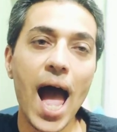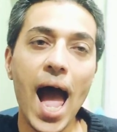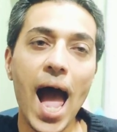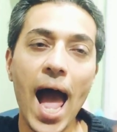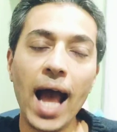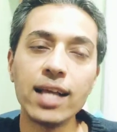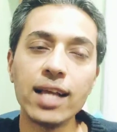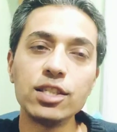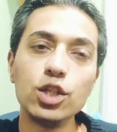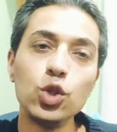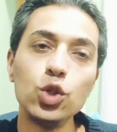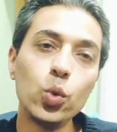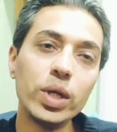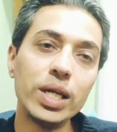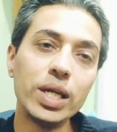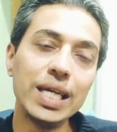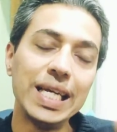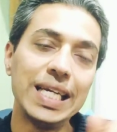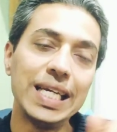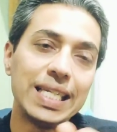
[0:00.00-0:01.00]
As
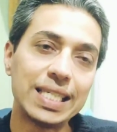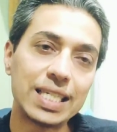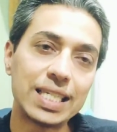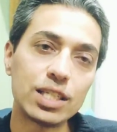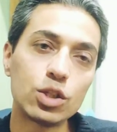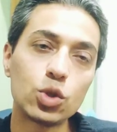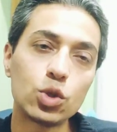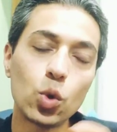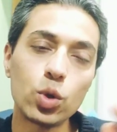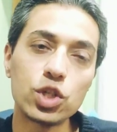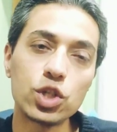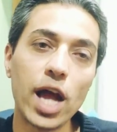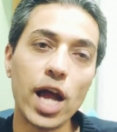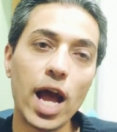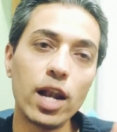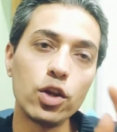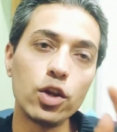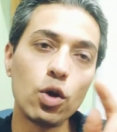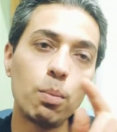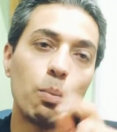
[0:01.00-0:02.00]
you eat, so
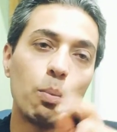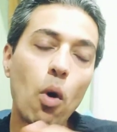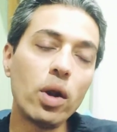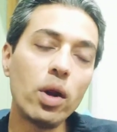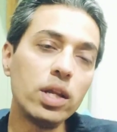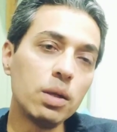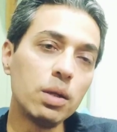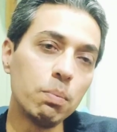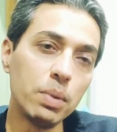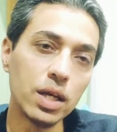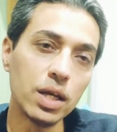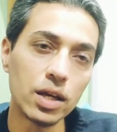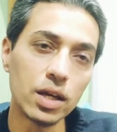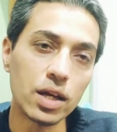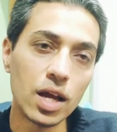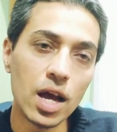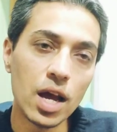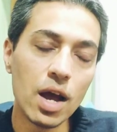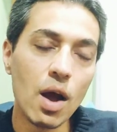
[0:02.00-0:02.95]
shall your body be